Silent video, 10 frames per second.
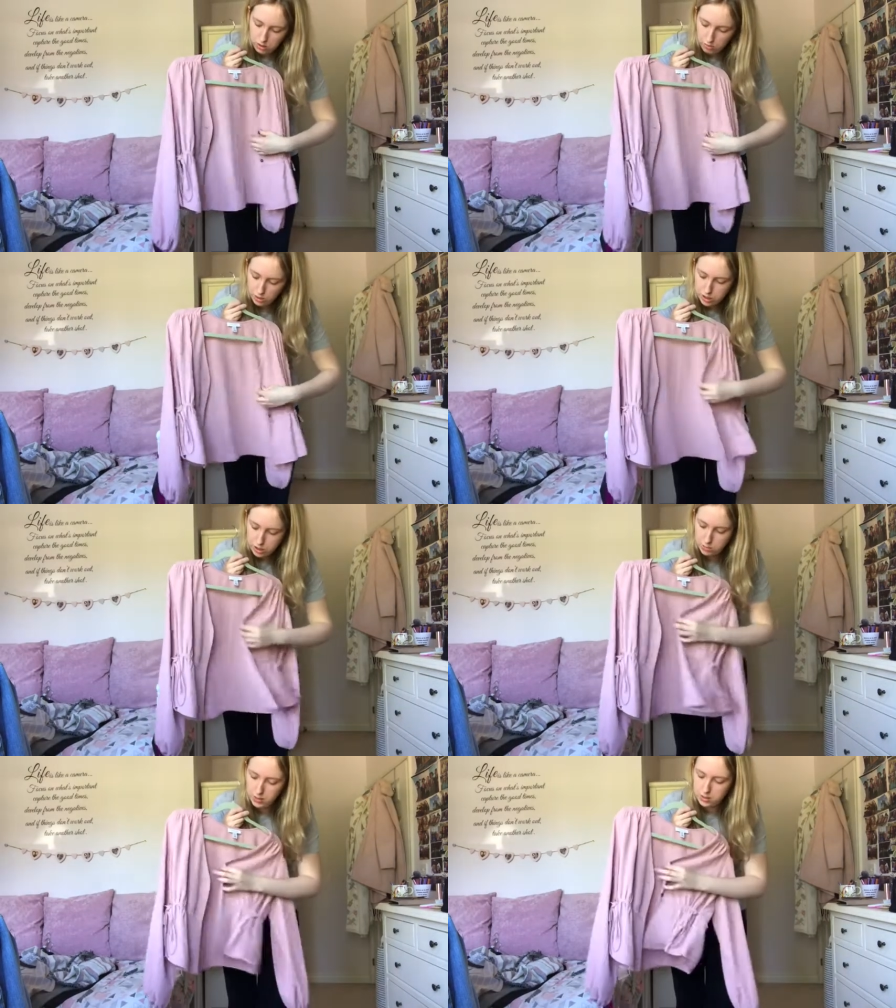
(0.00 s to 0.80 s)
when you do the
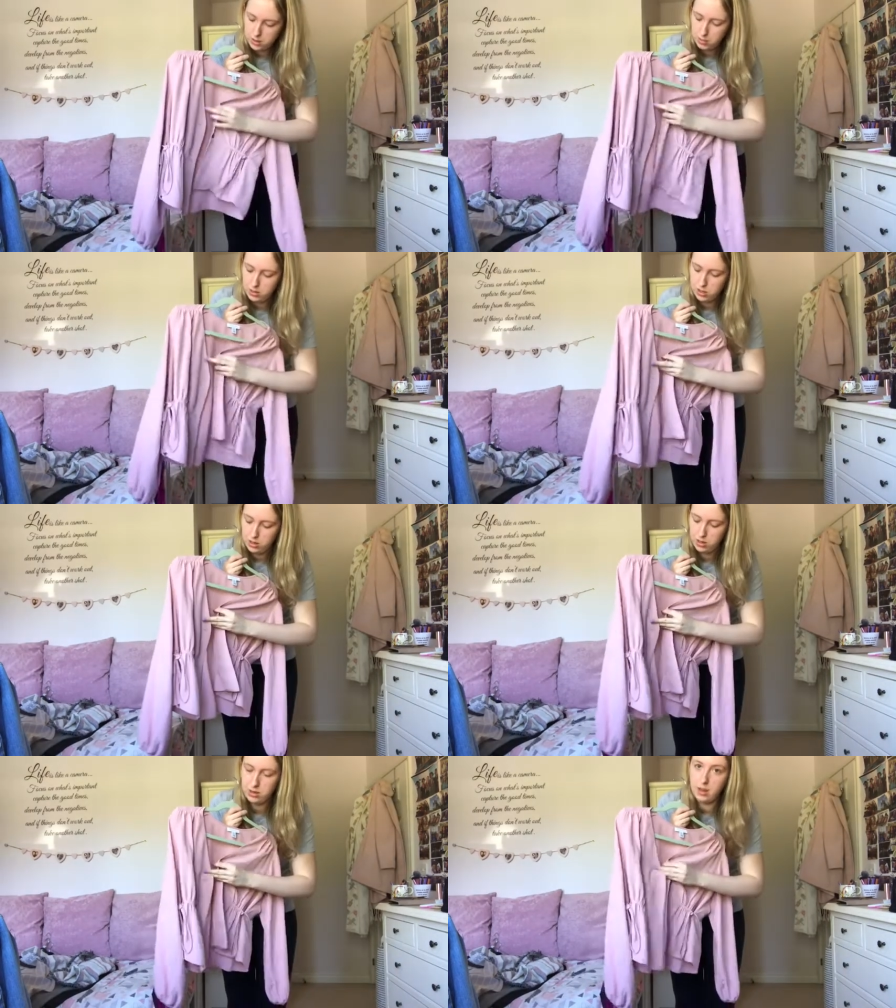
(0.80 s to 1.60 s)
buttons up, it just
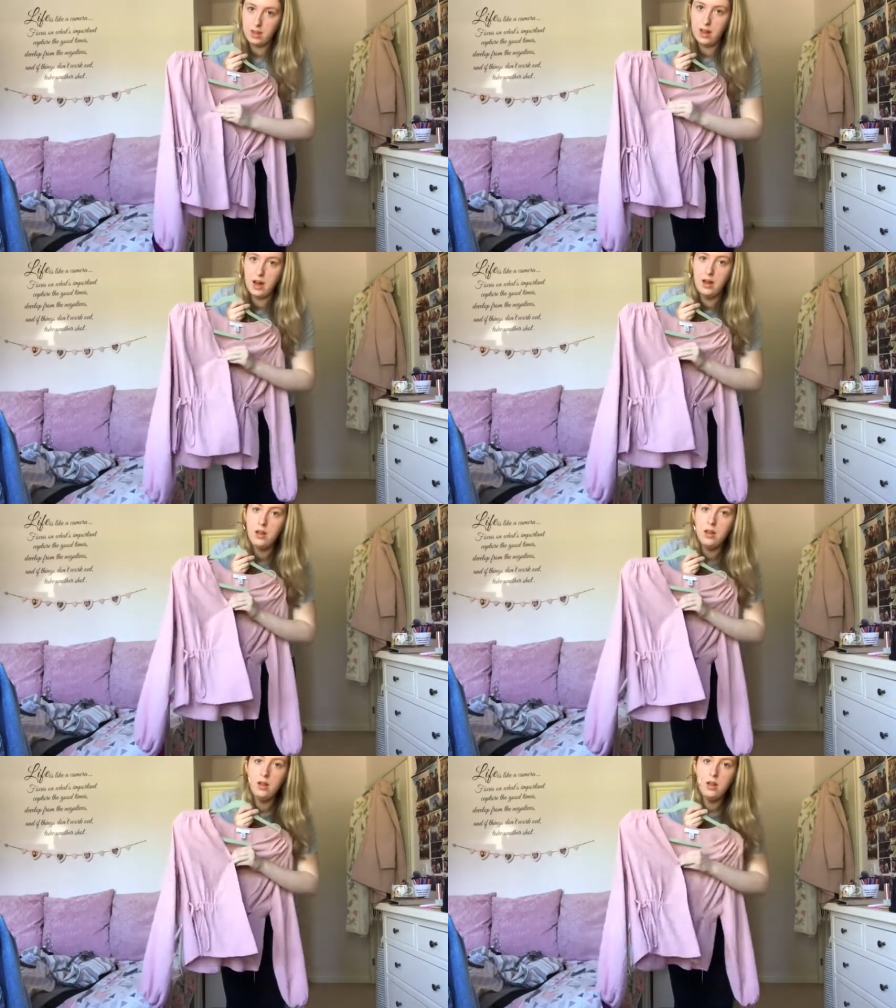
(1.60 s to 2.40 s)
looks like that.
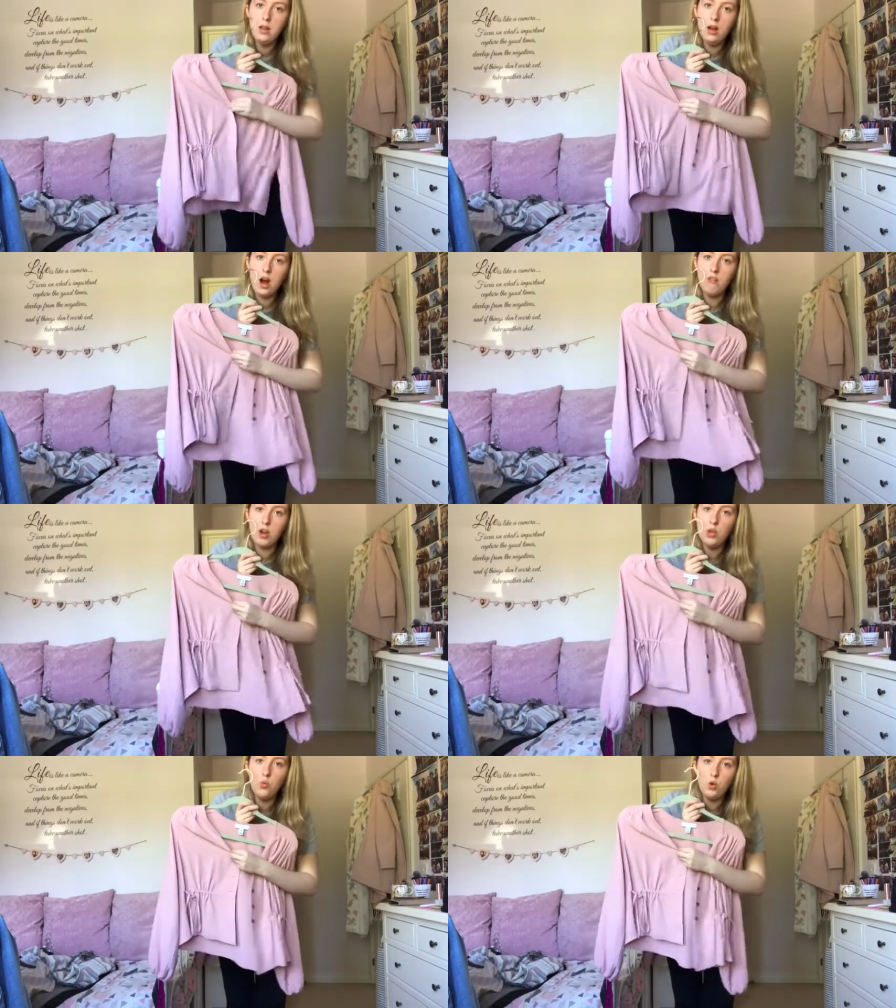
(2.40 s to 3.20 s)
I've
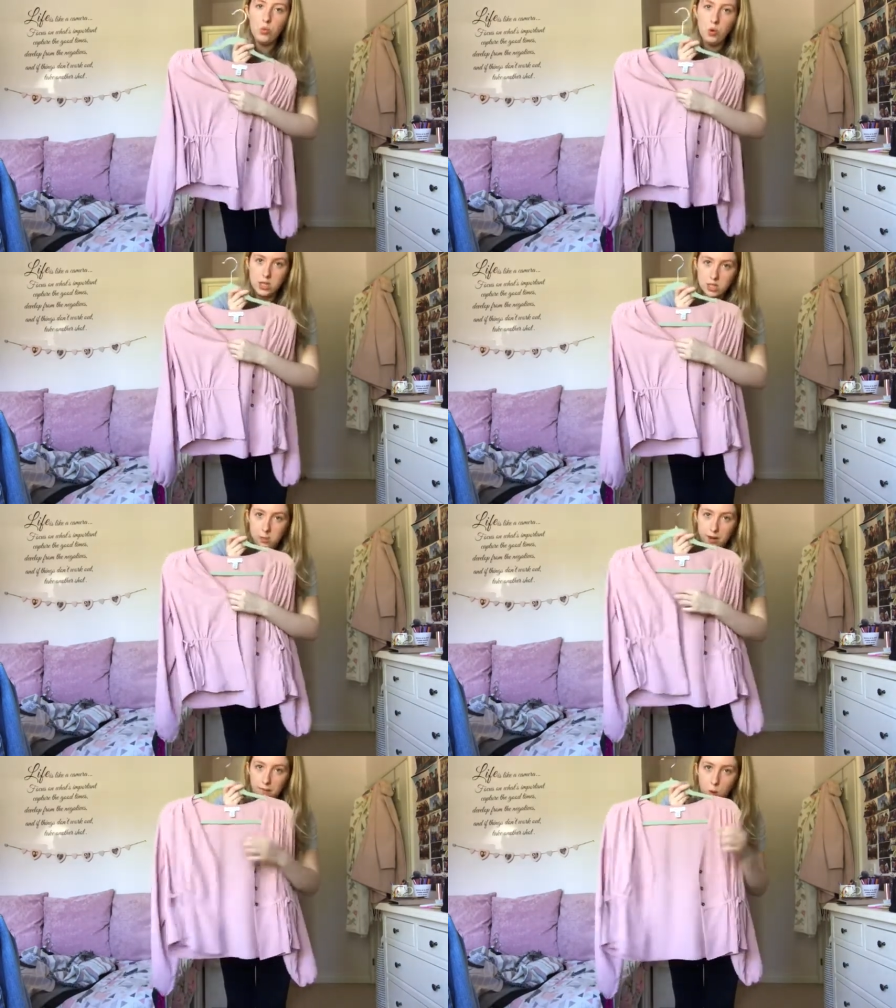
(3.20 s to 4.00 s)
only worn it once, but
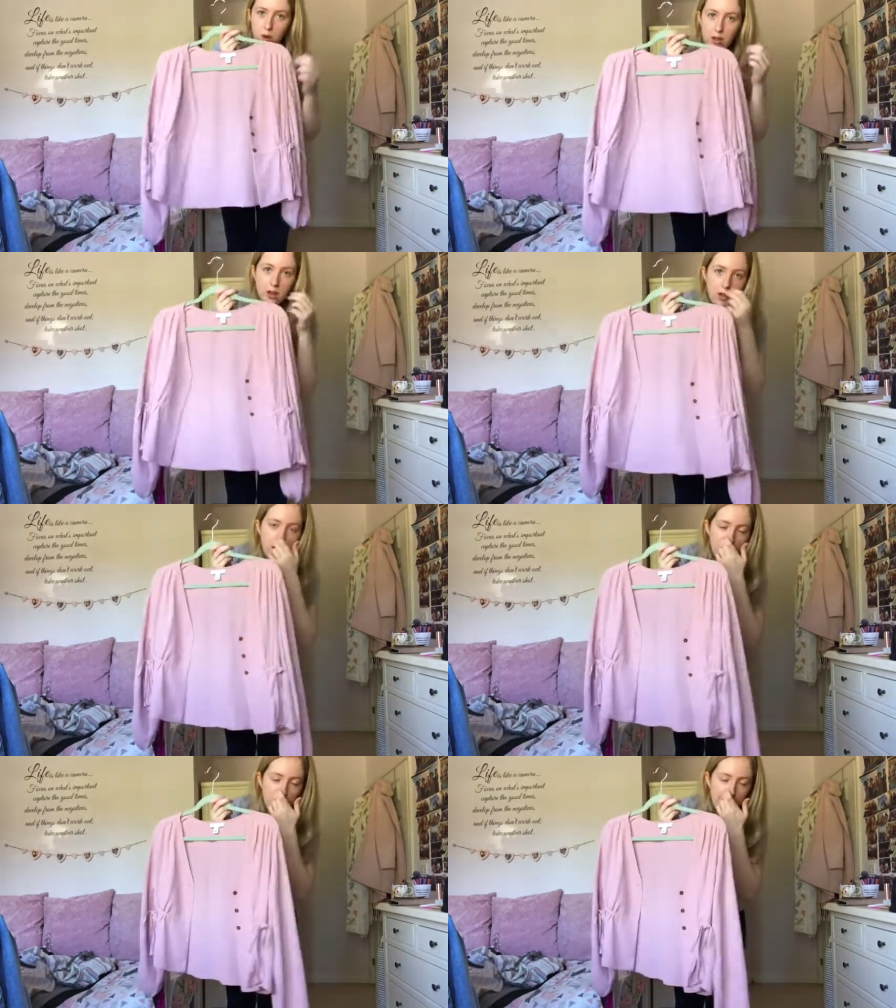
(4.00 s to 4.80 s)
I feel like
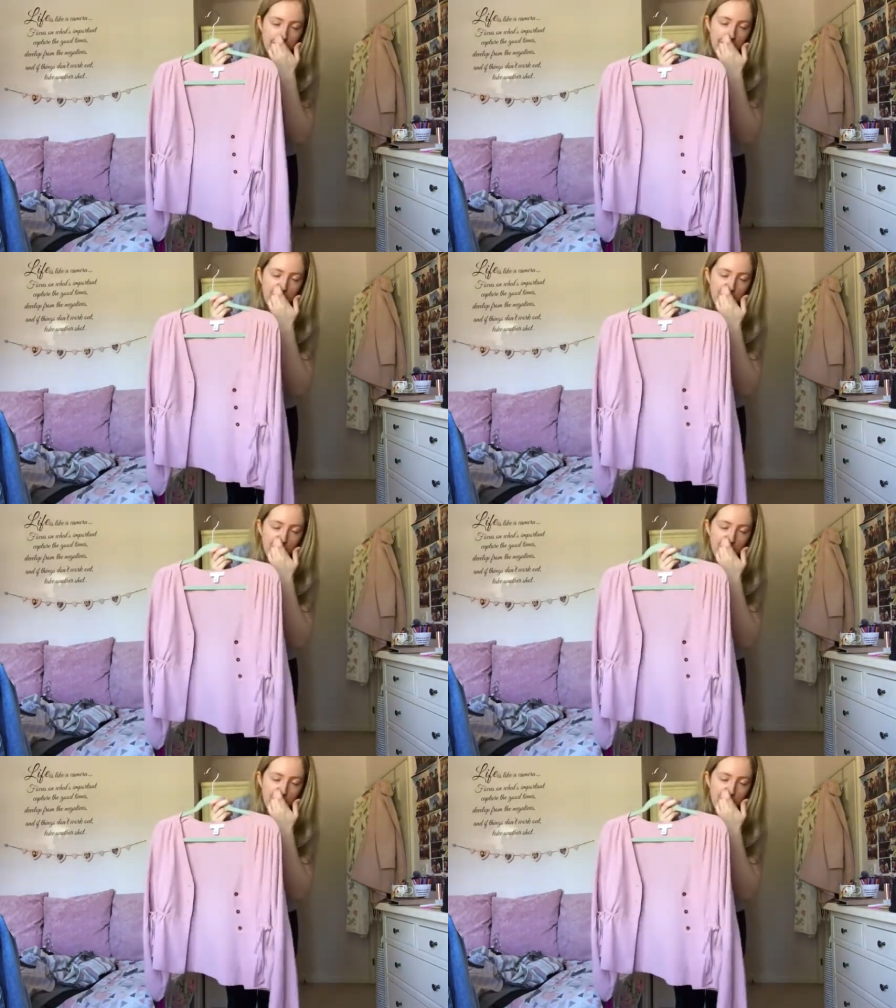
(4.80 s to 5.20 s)
when I can go